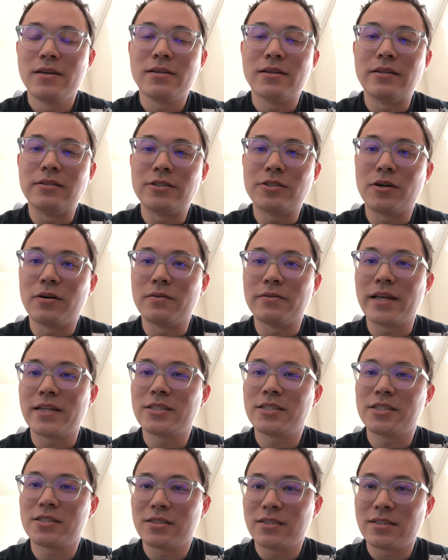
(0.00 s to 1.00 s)
And so that's
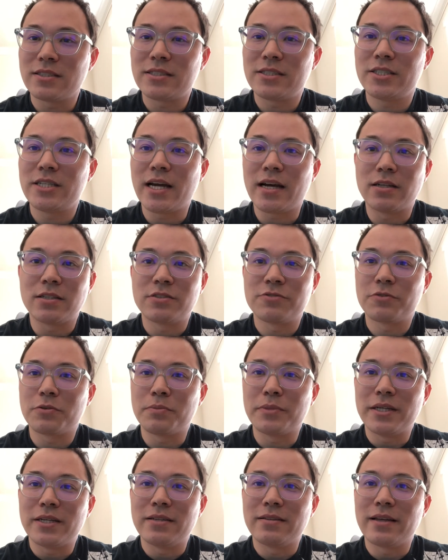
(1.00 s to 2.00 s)
just a challenge for
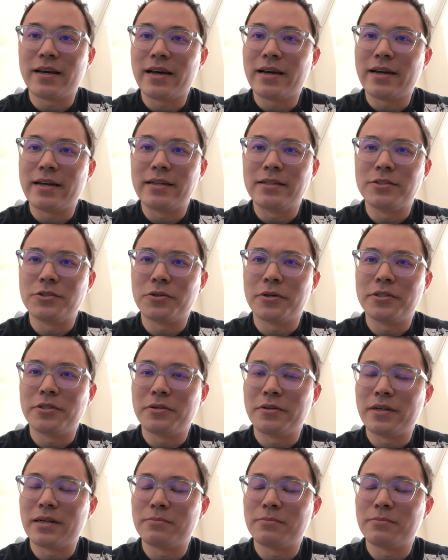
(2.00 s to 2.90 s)
me that I enjoy doing.